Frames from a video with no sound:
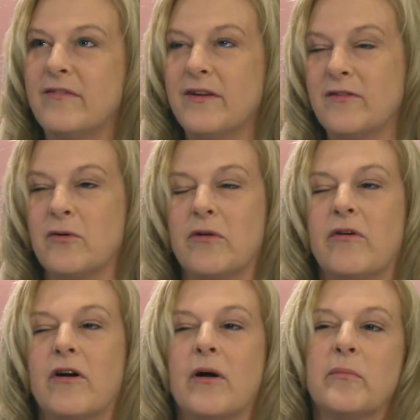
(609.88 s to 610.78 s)
That's sort of
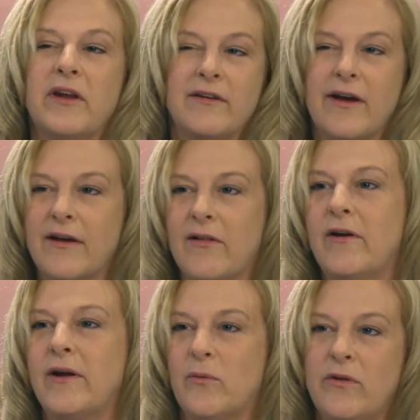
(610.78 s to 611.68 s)
our company
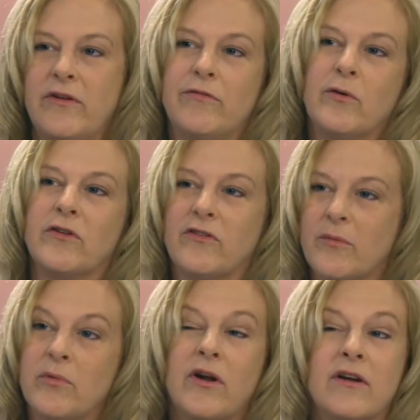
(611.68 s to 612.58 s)
tagline, really focused
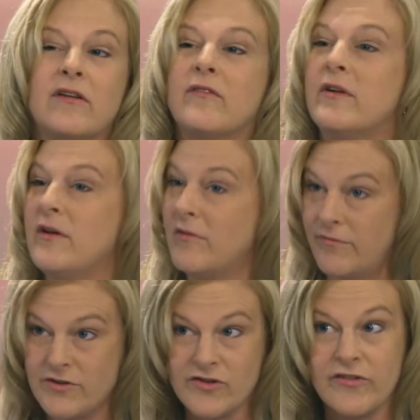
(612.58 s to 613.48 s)
on productivity and
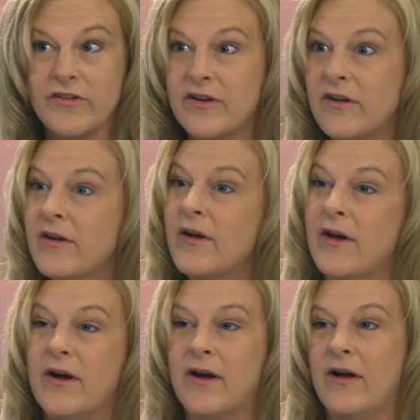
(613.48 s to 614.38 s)
efficiency
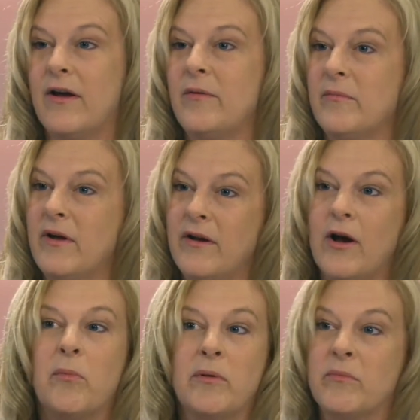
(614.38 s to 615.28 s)
and
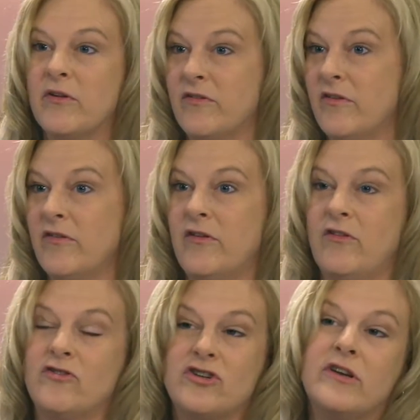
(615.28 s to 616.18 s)
helping
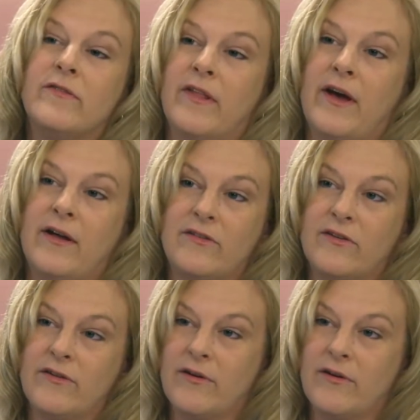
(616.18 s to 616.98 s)
businesses achieve that.